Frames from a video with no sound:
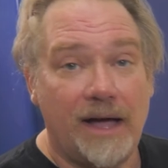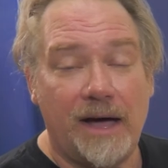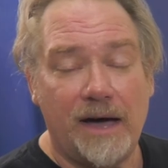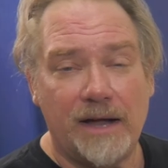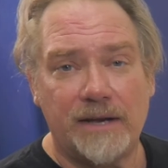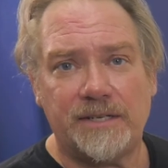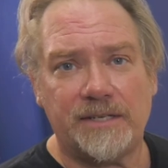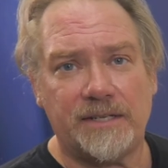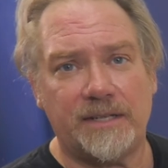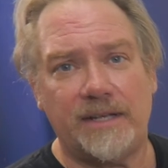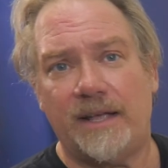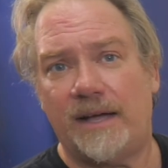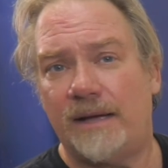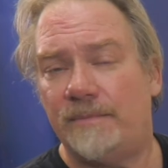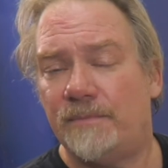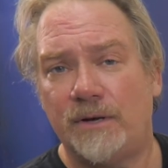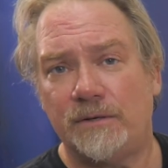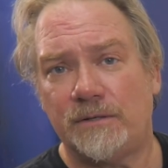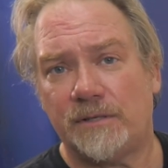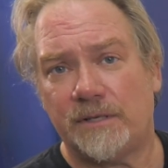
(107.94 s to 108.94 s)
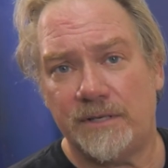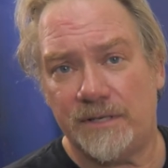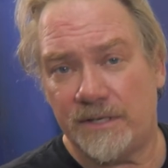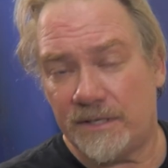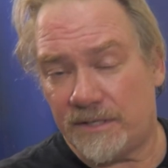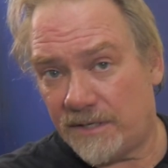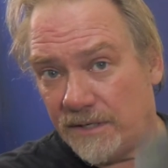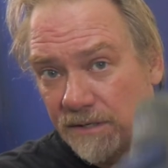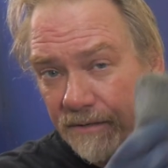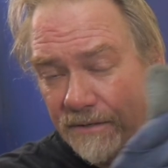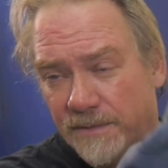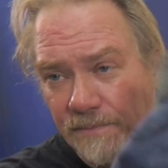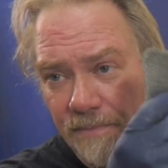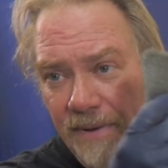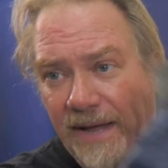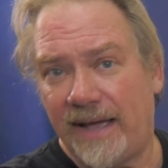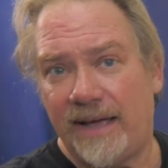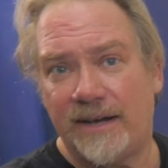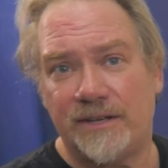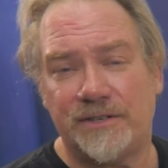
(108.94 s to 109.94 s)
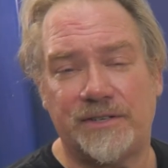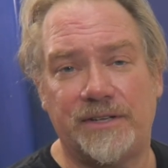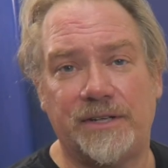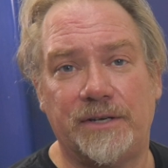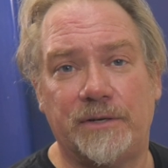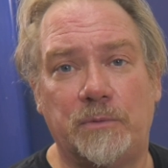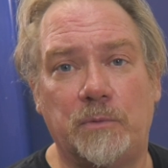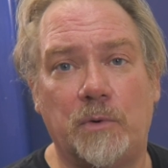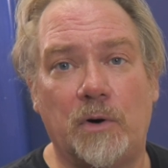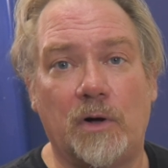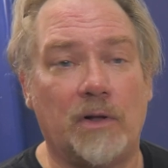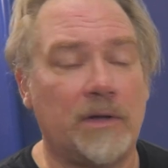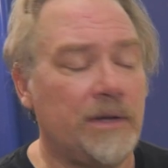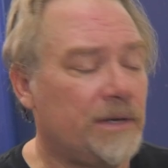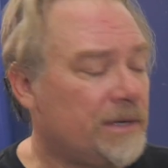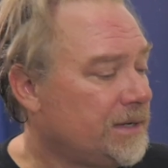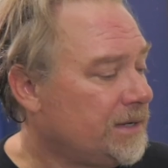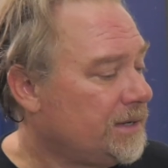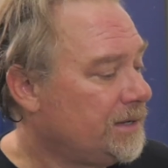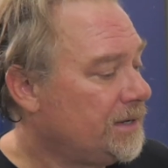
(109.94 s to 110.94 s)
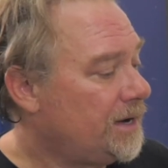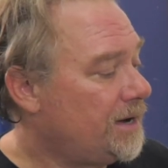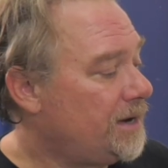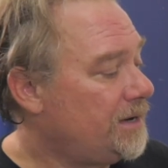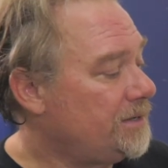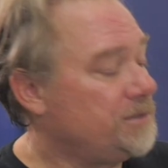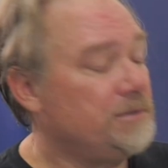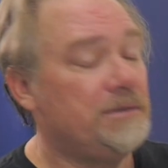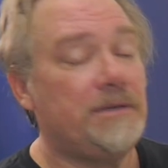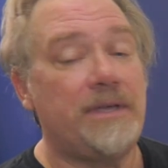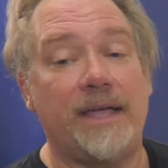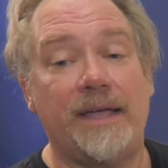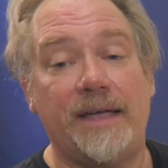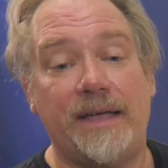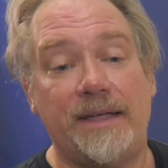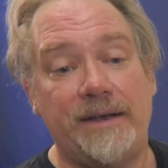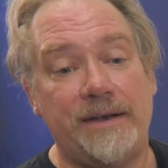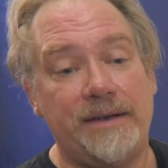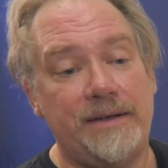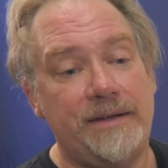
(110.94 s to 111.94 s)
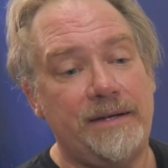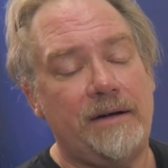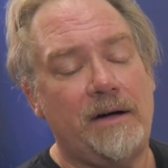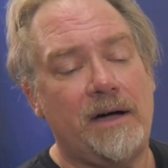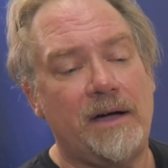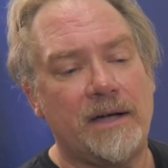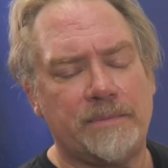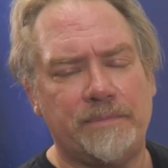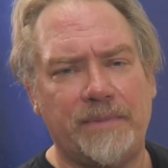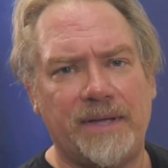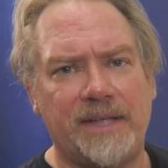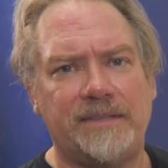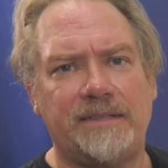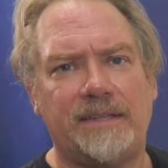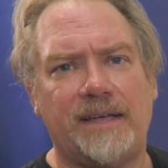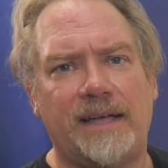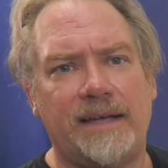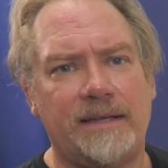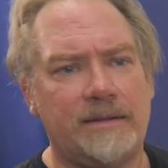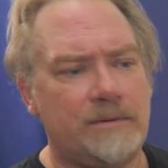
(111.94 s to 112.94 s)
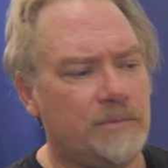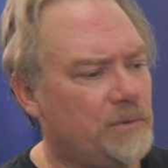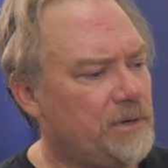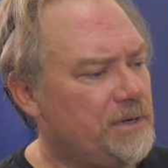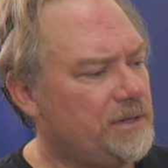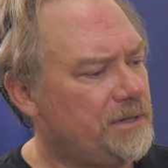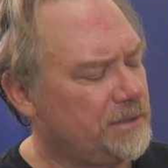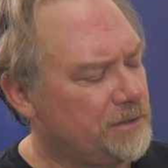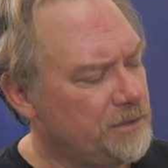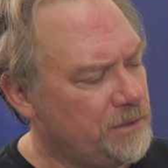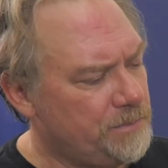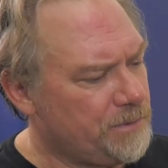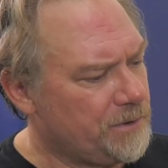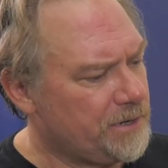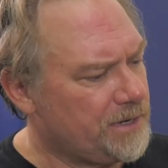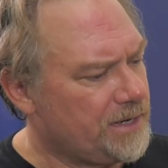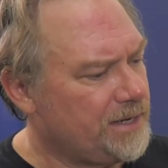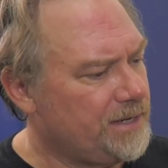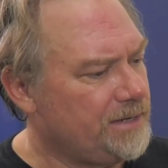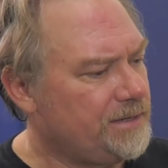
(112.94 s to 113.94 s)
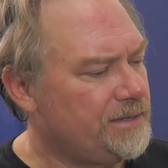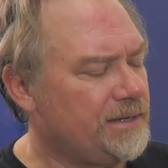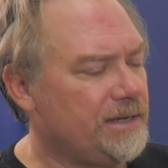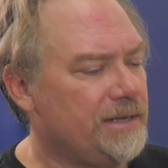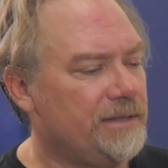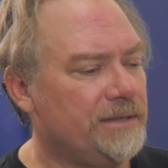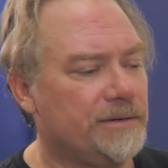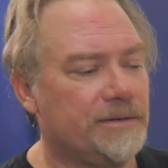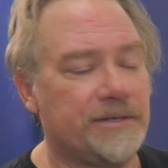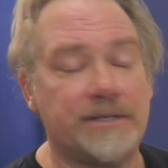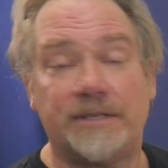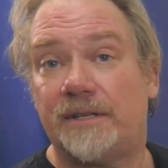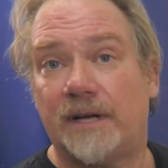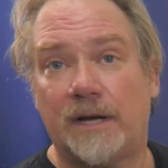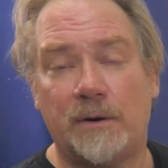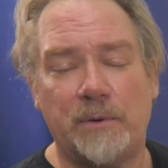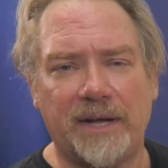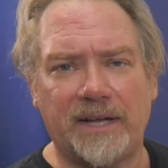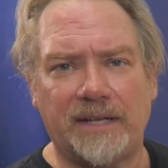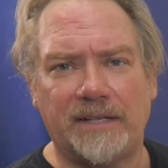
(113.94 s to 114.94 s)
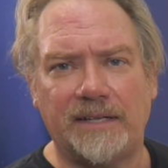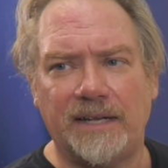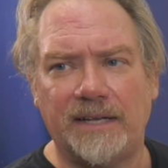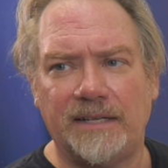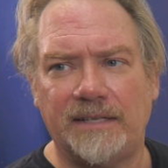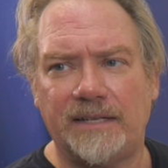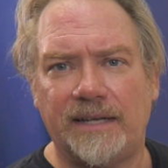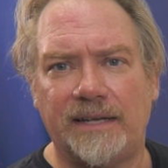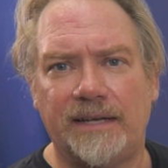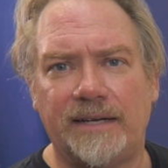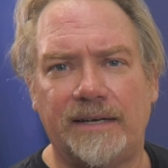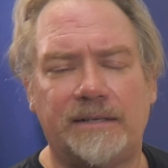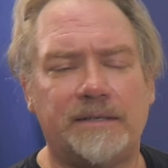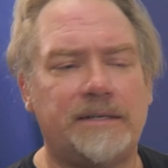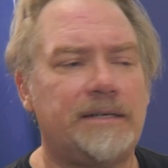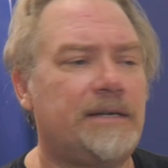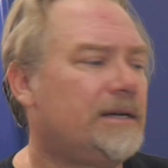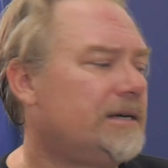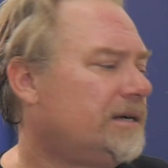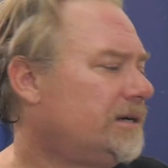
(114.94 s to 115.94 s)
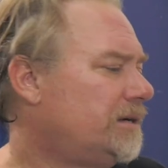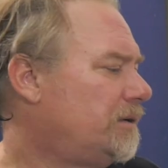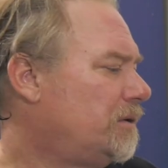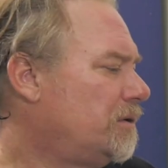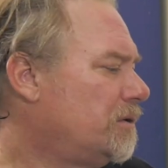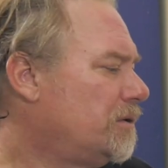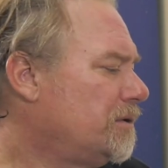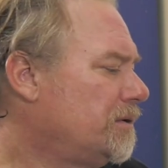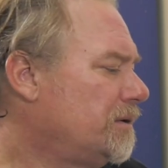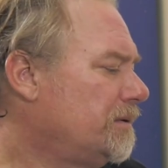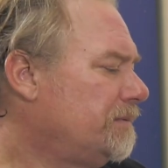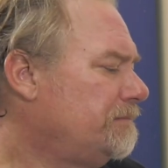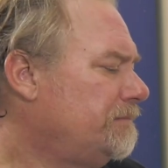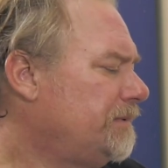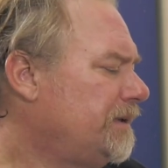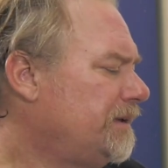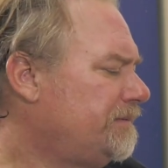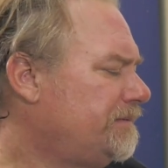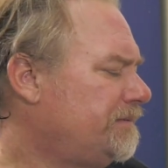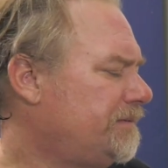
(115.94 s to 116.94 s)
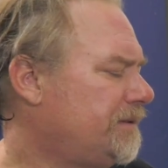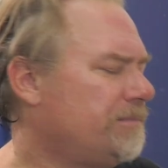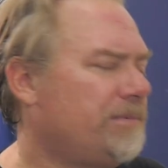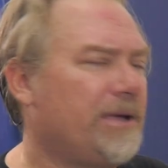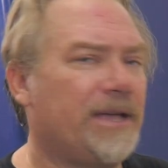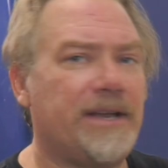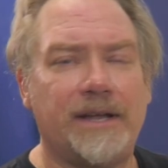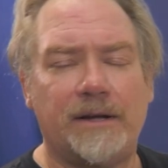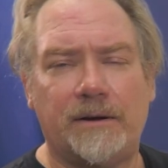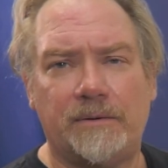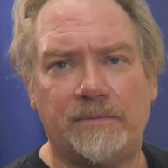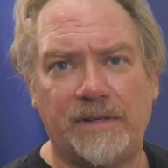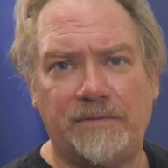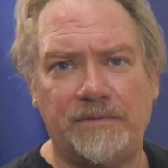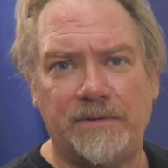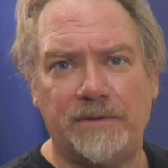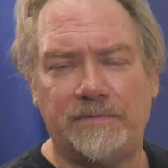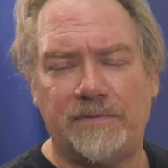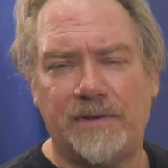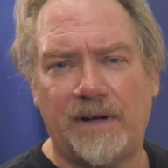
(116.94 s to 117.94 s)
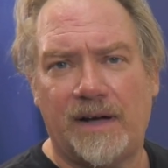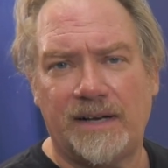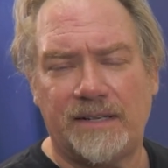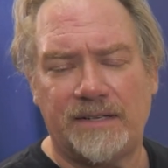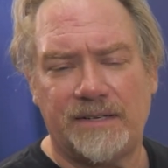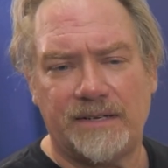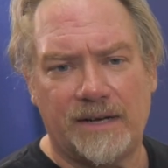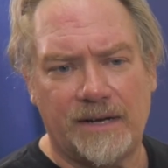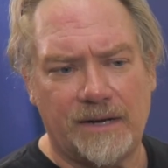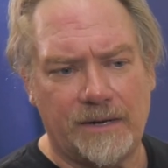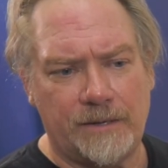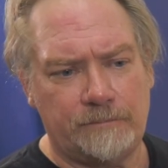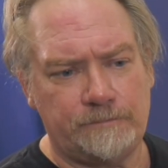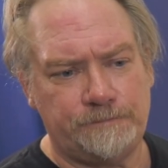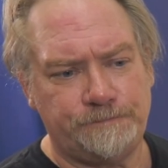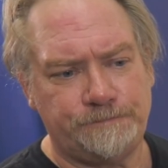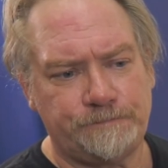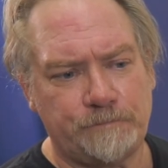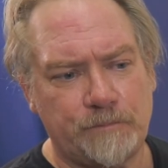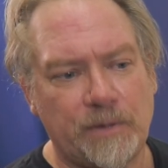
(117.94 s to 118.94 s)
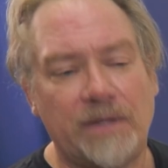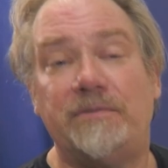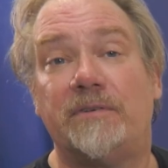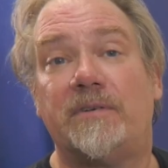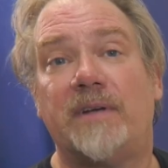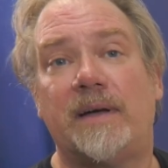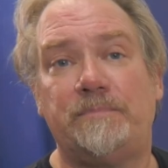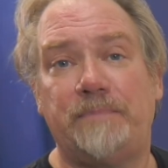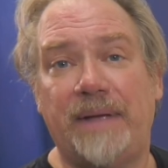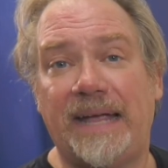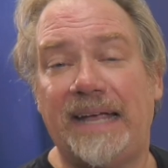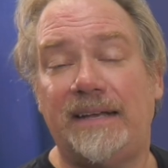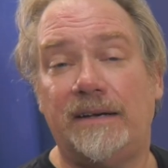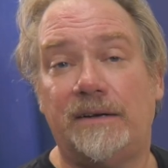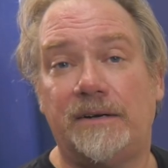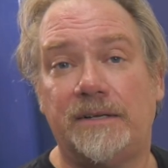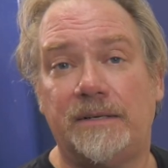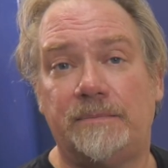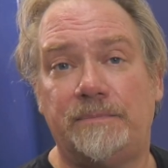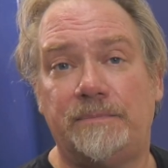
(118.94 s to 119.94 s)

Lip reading: Honestly, I mostly just use a pad of steel wool. You can augment that with a lubricant, either just a quick detail, or depending on if you've got paint on the